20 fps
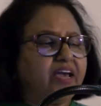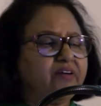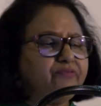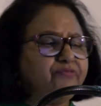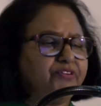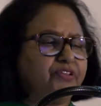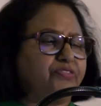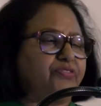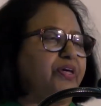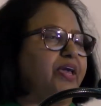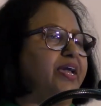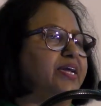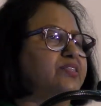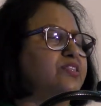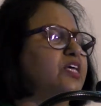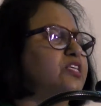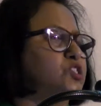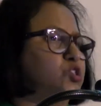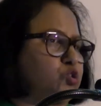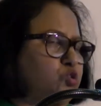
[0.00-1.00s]
Everything.
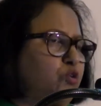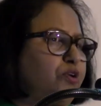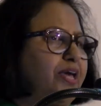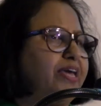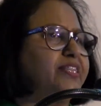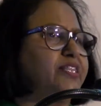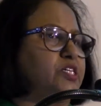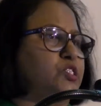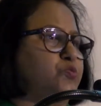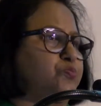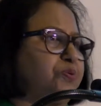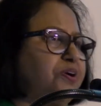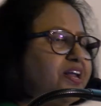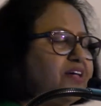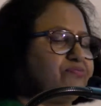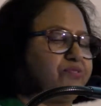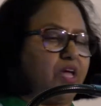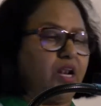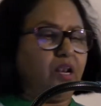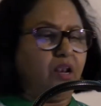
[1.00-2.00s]
The, today, the
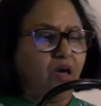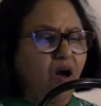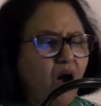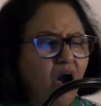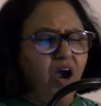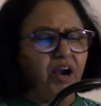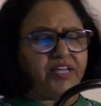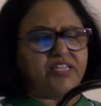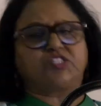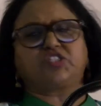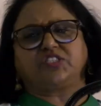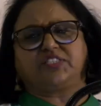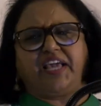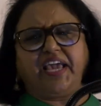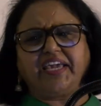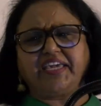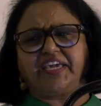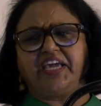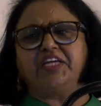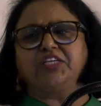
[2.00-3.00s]
Spirit of the Lord is
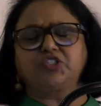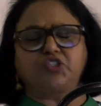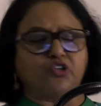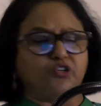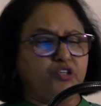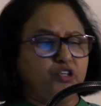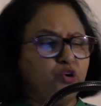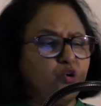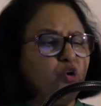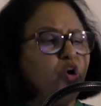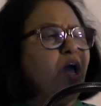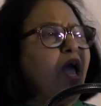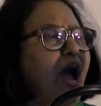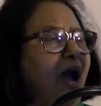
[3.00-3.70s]
taking to you.